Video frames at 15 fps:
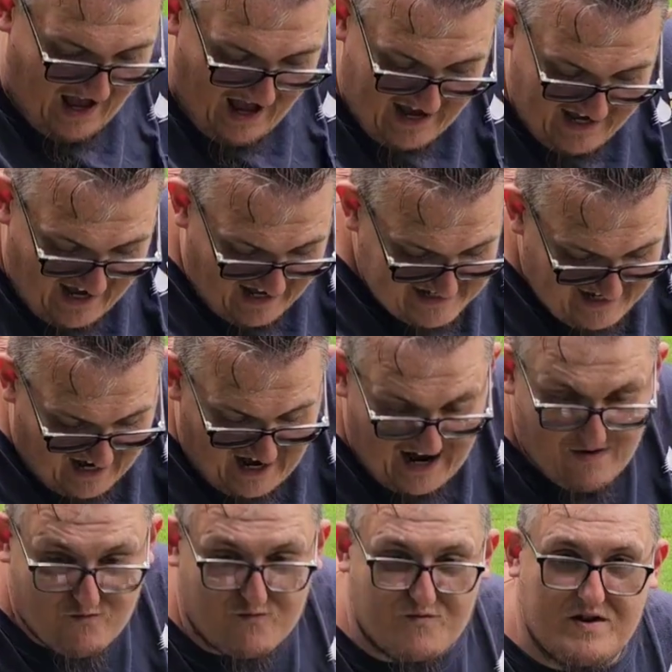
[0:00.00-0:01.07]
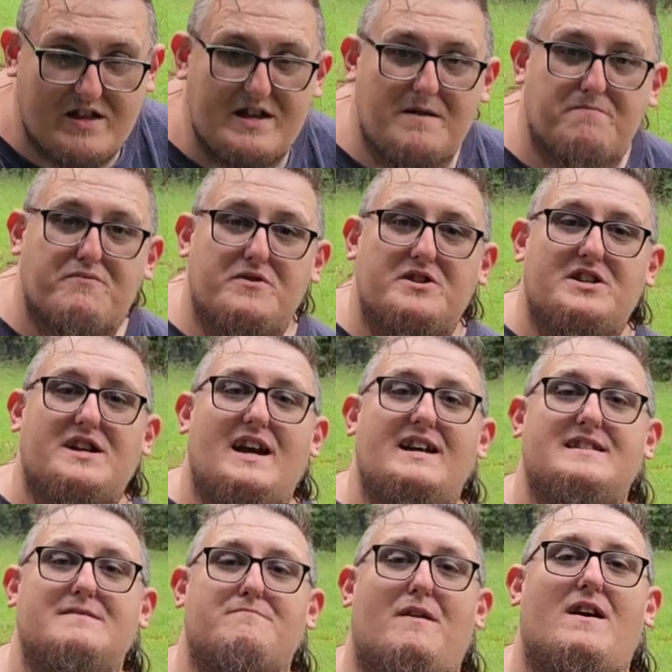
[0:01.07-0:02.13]
Hey guys, I really
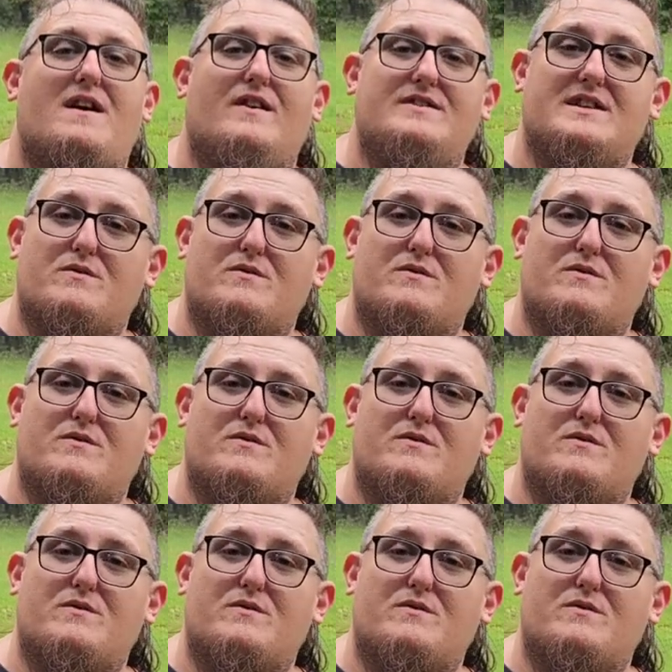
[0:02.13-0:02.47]
appreciate the box.